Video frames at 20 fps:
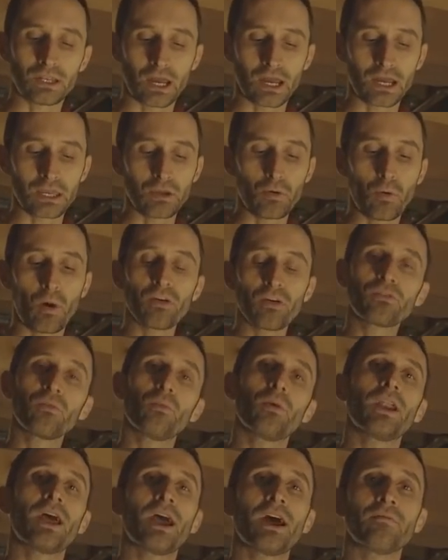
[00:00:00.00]
Uh, you also
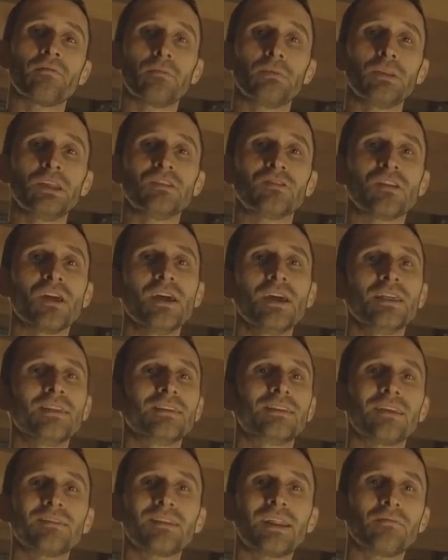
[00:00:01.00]
want to have a bleach
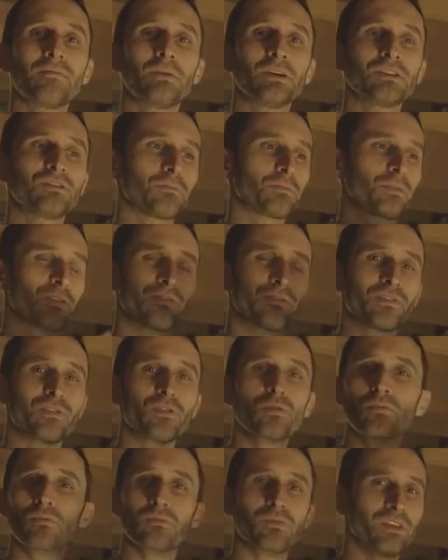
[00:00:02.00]
that doesn't have a bunch of
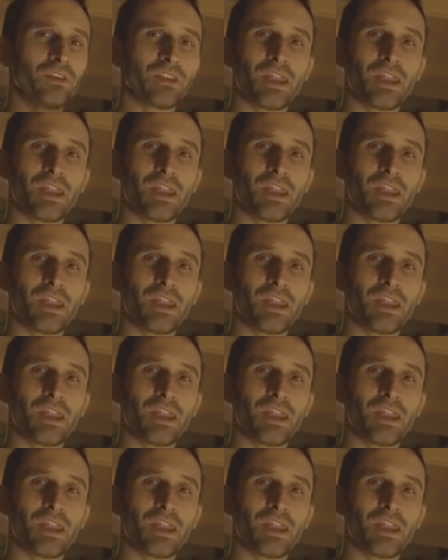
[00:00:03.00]
perfumes